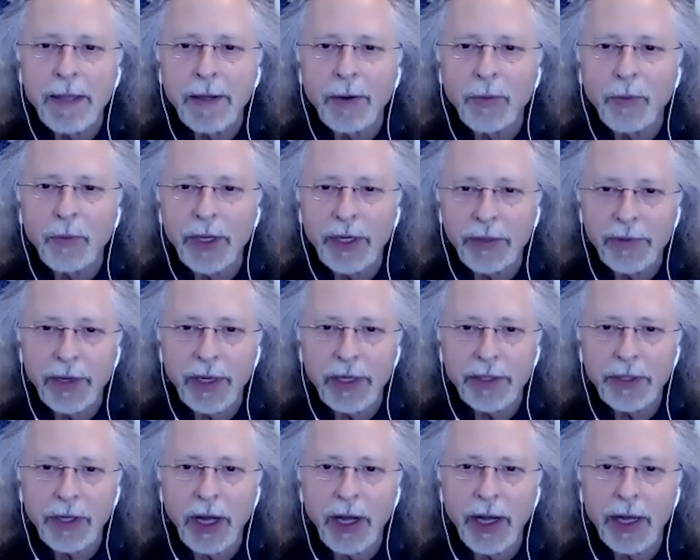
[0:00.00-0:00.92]
one of our
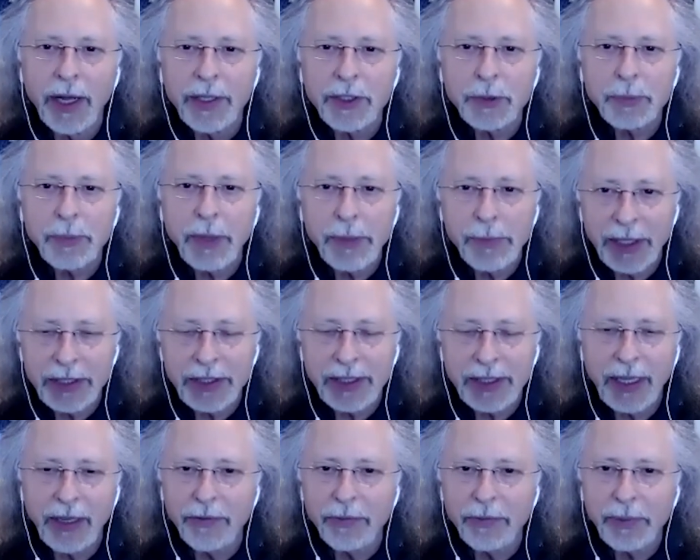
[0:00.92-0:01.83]
dogs by
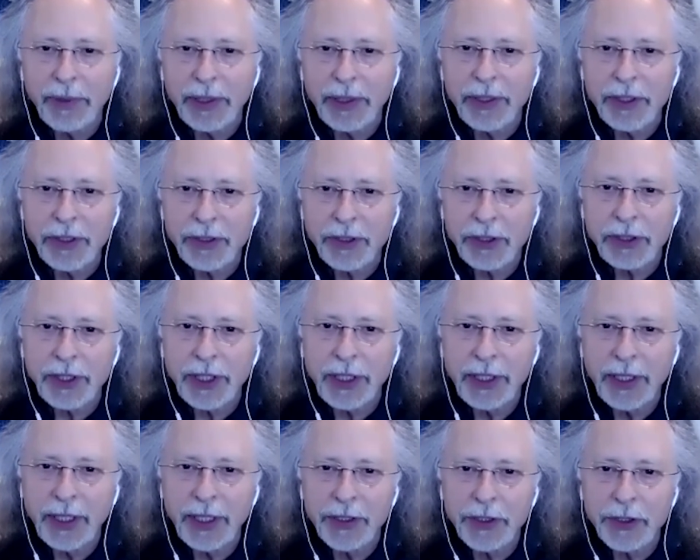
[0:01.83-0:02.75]
myself because he
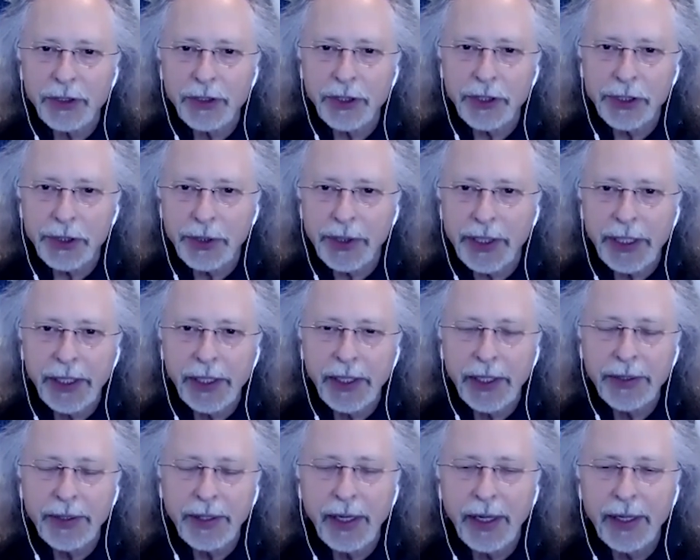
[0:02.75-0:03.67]
needed surgery here
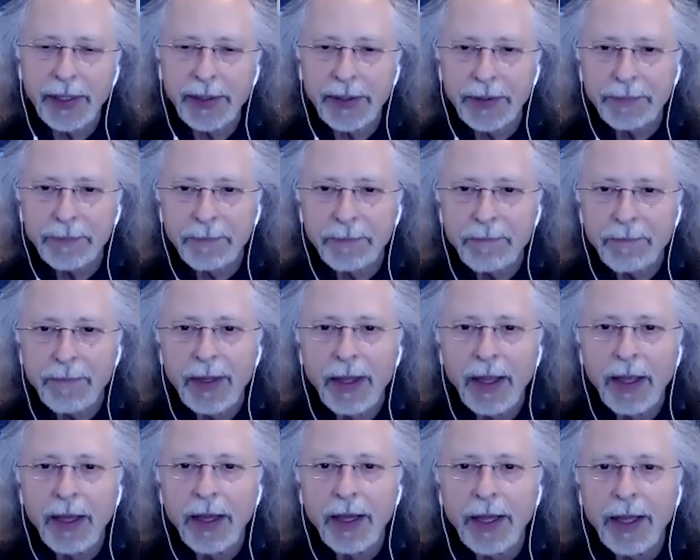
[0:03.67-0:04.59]
on the island.
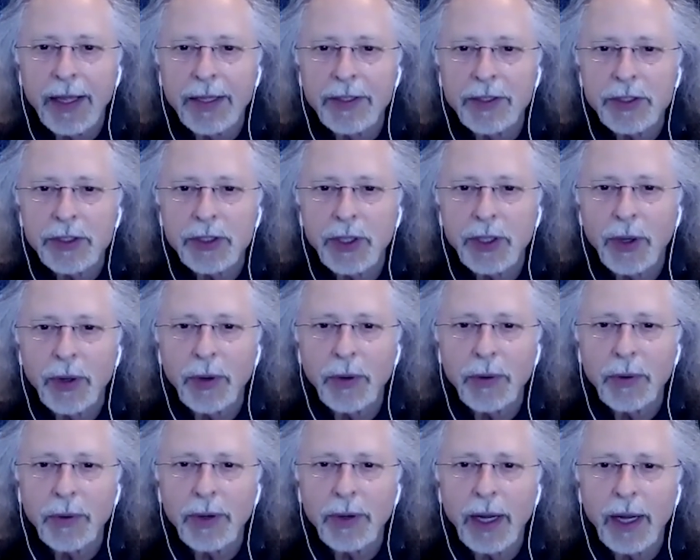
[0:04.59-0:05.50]
And
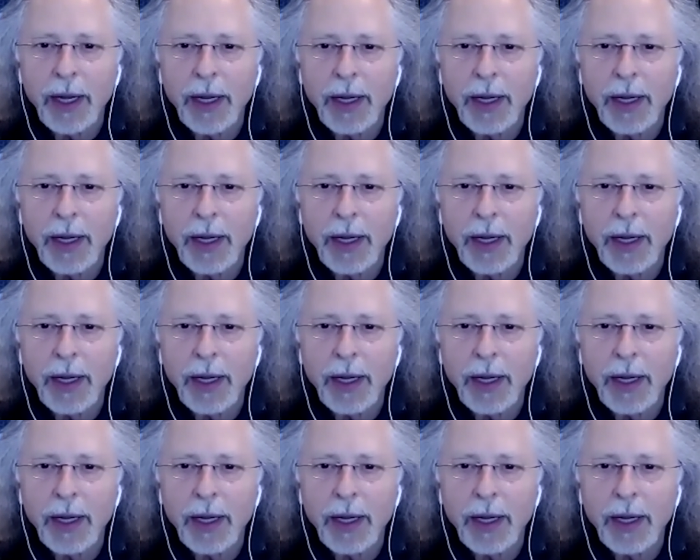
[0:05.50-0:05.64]
so,